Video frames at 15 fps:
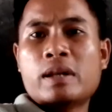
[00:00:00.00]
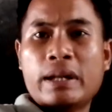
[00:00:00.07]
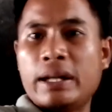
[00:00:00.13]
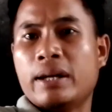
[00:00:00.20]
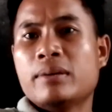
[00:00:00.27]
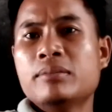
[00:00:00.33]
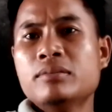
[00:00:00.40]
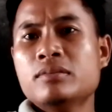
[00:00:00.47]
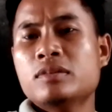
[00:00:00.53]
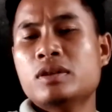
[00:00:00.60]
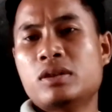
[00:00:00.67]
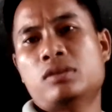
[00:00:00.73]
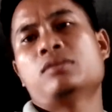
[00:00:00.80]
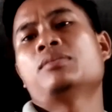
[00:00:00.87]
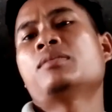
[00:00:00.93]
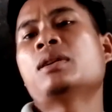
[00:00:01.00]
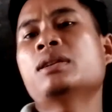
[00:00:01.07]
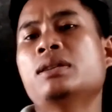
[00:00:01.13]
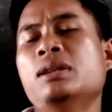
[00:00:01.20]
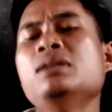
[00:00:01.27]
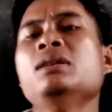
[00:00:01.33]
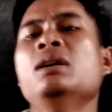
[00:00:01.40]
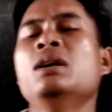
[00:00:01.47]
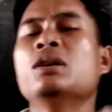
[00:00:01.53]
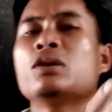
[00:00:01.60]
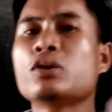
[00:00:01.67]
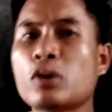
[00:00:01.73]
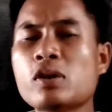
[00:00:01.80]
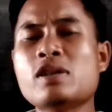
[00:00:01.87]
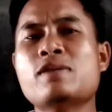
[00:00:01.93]
named. So, but then
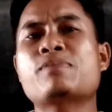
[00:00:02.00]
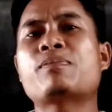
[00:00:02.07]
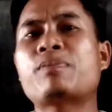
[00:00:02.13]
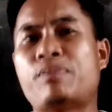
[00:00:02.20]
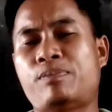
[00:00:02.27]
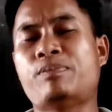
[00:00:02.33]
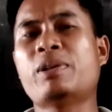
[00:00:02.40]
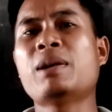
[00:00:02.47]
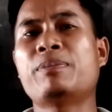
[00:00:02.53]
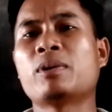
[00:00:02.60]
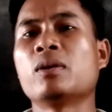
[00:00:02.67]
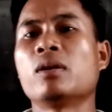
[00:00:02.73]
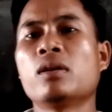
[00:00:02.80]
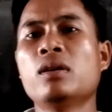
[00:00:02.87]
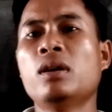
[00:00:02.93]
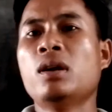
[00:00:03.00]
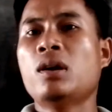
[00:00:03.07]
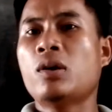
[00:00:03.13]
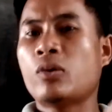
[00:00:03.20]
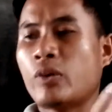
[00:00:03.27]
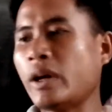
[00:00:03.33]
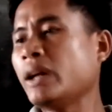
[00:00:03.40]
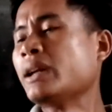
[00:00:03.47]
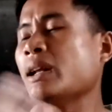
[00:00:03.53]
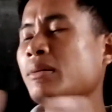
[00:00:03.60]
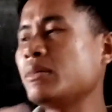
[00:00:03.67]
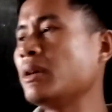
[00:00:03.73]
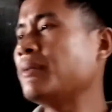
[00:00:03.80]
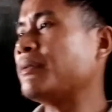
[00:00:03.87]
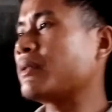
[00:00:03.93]
those people, where
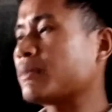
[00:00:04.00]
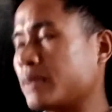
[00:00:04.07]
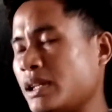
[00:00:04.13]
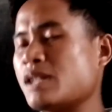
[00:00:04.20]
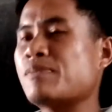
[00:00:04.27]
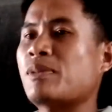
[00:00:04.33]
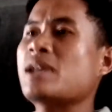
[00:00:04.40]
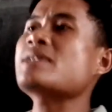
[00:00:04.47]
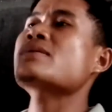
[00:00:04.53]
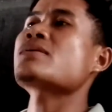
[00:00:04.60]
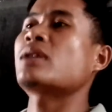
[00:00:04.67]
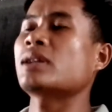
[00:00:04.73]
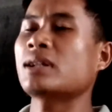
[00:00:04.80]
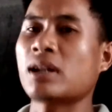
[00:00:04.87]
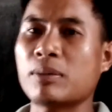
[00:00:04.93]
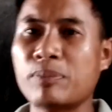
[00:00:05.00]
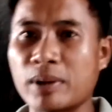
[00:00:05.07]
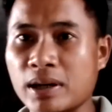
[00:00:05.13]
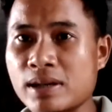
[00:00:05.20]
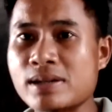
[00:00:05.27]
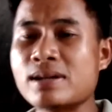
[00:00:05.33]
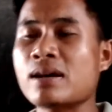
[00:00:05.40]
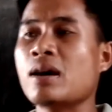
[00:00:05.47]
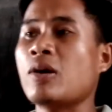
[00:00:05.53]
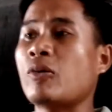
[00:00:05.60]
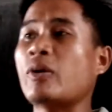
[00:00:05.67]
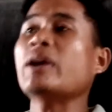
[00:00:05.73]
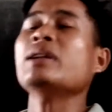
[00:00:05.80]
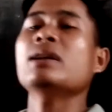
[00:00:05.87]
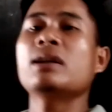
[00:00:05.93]
they move from this place to another place,
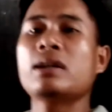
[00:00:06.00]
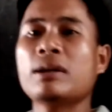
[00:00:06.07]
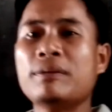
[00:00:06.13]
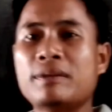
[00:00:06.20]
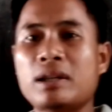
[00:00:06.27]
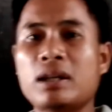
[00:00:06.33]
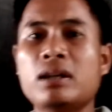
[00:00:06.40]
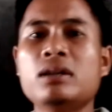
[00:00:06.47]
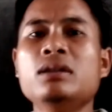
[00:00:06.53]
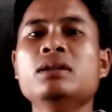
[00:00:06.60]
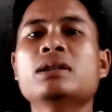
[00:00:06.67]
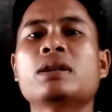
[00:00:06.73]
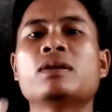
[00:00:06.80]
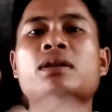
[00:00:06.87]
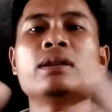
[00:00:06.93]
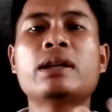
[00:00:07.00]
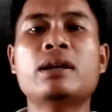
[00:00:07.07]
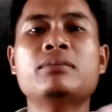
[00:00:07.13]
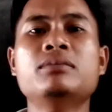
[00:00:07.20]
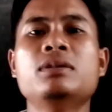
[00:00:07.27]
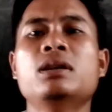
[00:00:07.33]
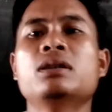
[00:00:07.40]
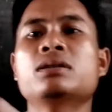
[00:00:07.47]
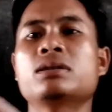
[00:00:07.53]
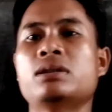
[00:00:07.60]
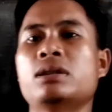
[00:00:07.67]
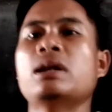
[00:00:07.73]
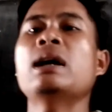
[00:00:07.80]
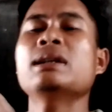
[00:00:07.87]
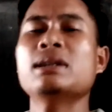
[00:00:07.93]
when they live there, they will name
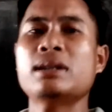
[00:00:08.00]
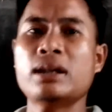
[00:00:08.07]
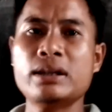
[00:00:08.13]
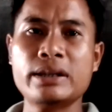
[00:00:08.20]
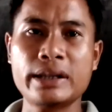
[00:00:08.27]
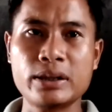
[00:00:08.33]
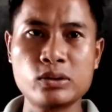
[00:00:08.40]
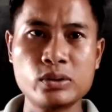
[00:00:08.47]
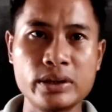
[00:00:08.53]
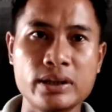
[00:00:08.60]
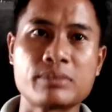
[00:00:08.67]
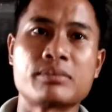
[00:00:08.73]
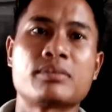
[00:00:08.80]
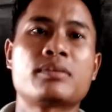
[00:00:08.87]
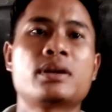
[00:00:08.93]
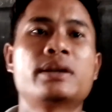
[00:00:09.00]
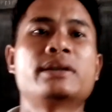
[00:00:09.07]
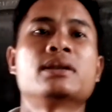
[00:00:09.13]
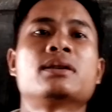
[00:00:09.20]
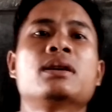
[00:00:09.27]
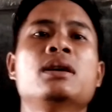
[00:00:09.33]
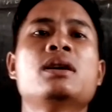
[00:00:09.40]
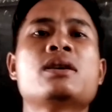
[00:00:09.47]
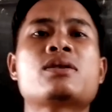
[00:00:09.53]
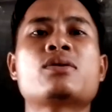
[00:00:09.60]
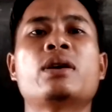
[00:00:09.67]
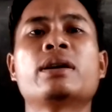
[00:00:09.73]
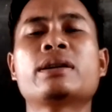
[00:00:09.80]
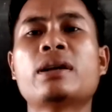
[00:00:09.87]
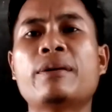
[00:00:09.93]
another new name like that.
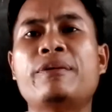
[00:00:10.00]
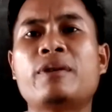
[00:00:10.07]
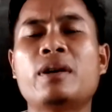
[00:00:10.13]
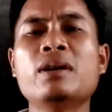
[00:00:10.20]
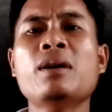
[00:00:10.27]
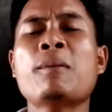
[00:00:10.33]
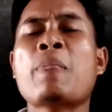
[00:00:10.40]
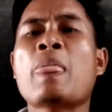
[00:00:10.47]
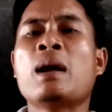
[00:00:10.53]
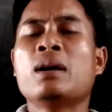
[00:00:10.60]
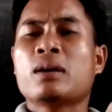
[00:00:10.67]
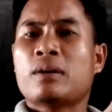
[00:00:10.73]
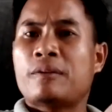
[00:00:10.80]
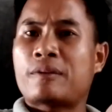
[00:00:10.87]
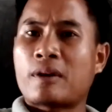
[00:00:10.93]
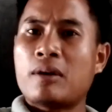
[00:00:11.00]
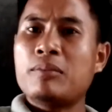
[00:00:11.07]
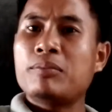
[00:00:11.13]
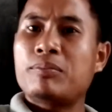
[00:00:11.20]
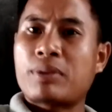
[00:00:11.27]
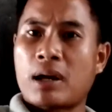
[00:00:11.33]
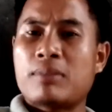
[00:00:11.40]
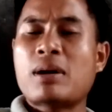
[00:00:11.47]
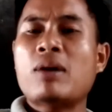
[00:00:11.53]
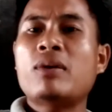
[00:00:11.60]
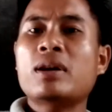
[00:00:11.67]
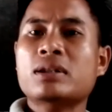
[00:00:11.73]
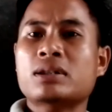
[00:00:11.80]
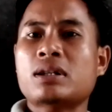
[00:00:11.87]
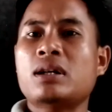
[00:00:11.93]
So, and therefore, from
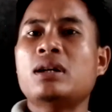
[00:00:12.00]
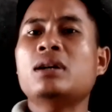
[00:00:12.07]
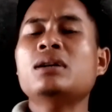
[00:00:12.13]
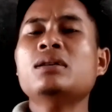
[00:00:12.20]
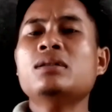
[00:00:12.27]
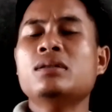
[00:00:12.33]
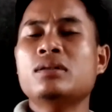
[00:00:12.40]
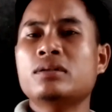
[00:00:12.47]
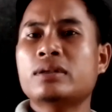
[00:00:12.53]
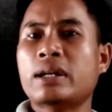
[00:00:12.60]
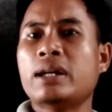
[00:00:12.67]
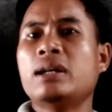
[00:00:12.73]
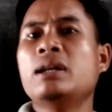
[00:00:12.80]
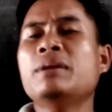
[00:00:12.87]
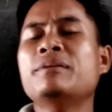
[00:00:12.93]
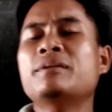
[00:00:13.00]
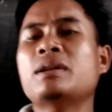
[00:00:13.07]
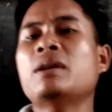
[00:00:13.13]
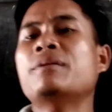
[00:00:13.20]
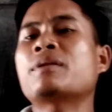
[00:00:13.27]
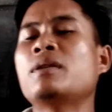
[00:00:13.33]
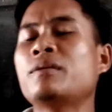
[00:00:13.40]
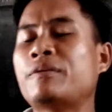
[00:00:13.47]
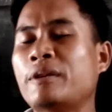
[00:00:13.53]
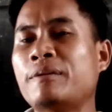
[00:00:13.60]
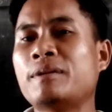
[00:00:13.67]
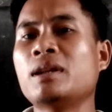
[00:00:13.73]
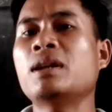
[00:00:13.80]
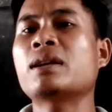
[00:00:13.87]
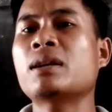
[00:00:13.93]
Brahmavarta, they lived there from
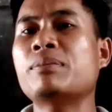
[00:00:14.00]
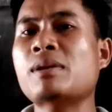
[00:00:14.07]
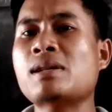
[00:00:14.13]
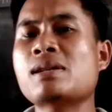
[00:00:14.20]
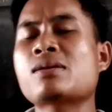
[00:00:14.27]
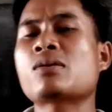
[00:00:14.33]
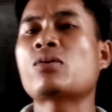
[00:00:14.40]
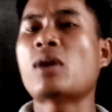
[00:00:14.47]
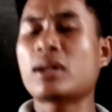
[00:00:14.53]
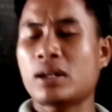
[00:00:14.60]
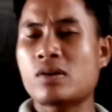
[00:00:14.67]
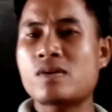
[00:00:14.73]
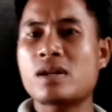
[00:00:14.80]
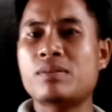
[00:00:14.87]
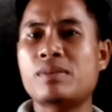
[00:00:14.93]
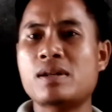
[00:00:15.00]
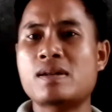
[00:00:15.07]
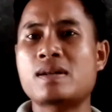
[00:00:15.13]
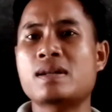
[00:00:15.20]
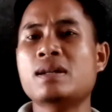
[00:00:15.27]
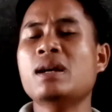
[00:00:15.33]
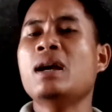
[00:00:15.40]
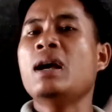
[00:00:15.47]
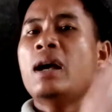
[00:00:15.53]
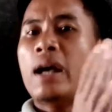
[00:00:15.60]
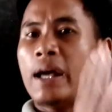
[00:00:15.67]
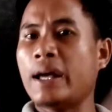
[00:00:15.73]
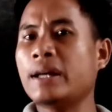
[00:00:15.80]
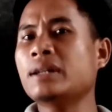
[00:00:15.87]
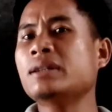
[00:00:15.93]
1500 BC to 1000 BC,
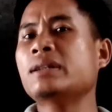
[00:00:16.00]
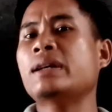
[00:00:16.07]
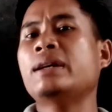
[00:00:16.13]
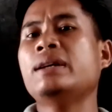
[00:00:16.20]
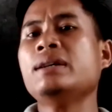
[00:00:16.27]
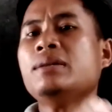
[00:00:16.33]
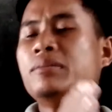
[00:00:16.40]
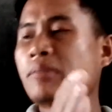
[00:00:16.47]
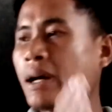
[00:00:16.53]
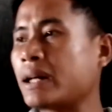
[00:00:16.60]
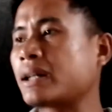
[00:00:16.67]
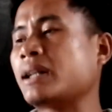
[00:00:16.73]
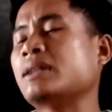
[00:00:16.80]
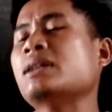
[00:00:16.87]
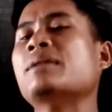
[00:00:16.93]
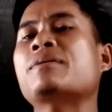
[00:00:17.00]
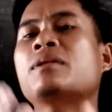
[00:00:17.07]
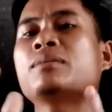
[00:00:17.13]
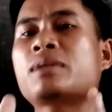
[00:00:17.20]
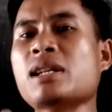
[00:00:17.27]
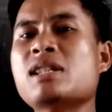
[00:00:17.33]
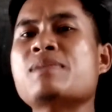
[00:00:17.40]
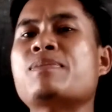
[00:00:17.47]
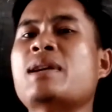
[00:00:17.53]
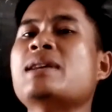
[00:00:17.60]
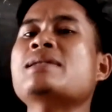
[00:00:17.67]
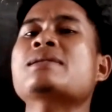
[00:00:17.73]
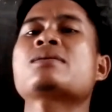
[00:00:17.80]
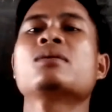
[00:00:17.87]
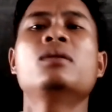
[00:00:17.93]
and they migrated from this
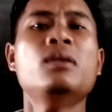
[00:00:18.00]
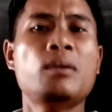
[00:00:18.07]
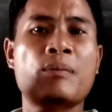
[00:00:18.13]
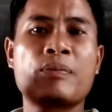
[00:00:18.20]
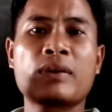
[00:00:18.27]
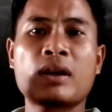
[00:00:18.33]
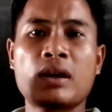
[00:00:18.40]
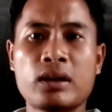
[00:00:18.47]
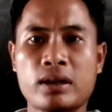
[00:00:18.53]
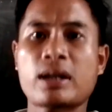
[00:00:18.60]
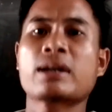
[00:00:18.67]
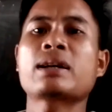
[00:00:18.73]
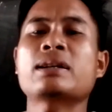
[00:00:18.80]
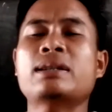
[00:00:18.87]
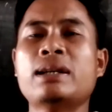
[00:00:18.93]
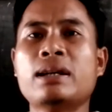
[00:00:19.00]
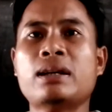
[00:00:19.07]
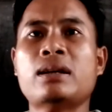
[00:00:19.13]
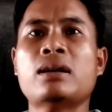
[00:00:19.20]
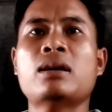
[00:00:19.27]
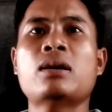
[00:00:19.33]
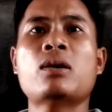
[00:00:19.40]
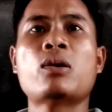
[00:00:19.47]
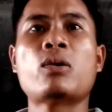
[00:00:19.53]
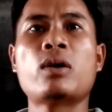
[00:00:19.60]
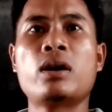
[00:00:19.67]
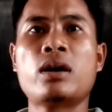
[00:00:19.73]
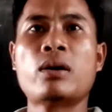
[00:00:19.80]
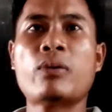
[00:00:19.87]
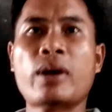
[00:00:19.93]
place to Gangetic
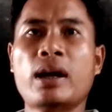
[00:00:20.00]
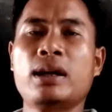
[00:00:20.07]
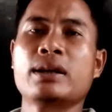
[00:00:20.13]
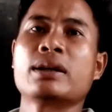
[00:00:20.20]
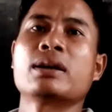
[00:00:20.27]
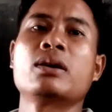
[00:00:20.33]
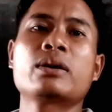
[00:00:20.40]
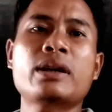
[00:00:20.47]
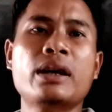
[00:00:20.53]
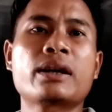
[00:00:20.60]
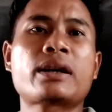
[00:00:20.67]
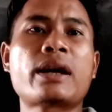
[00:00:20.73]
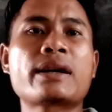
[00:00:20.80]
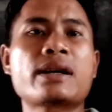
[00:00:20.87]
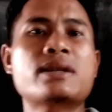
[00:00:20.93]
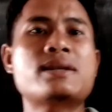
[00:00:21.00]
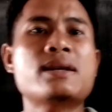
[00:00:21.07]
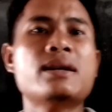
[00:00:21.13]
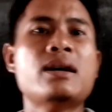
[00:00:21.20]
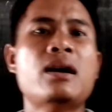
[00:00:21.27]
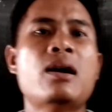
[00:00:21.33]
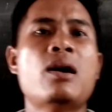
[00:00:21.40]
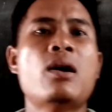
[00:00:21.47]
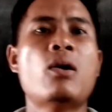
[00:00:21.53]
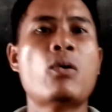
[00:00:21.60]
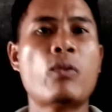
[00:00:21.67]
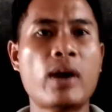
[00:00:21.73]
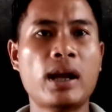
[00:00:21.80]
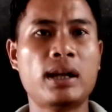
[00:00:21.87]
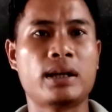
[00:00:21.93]
Valley. Okay,
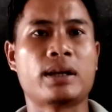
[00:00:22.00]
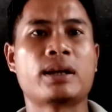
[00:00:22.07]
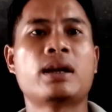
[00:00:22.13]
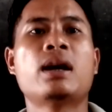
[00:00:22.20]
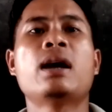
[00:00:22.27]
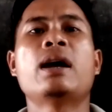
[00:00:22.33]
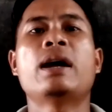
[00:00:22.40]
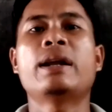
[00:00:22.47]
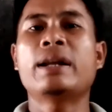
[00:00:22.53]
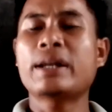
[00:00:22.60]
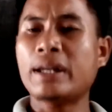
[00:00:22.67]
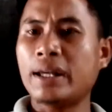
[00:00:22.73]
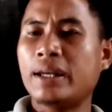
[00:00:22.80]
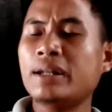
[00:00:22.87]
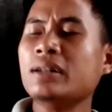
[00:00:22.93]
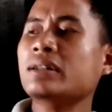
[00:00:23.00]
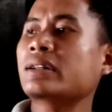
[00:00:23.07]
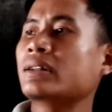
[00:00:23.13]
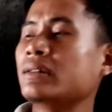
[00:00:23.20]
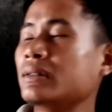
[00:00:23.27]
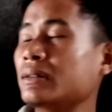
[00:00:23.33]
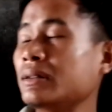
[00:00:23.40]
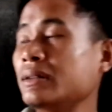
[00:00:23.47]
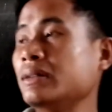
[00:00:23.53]
Gangetic Valley, and again,